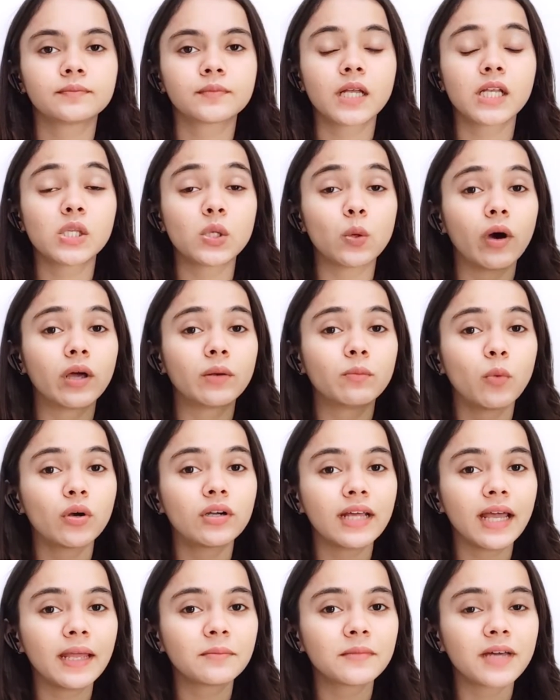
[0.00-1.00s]
So one more
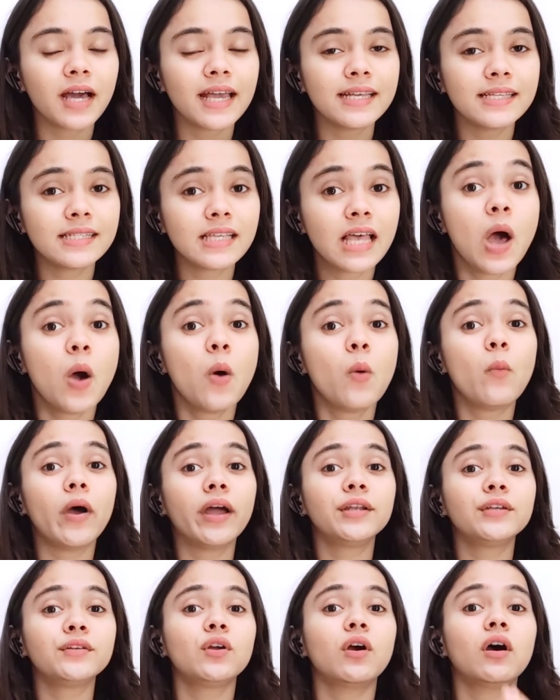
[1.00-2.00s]
time guys,
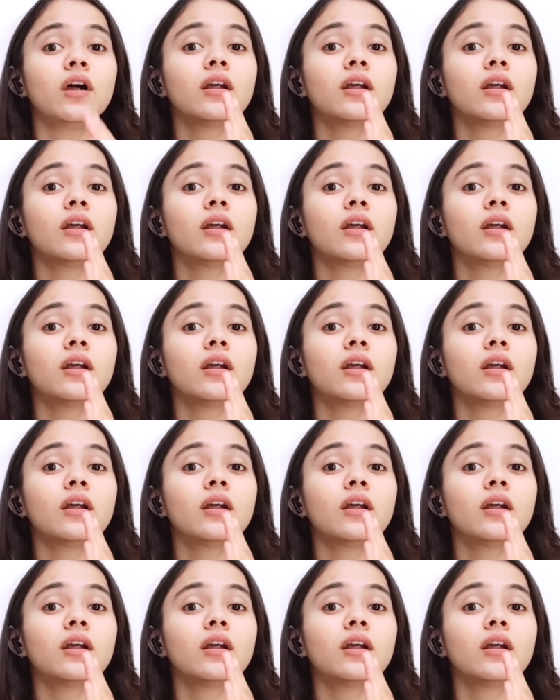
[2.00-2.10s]
when your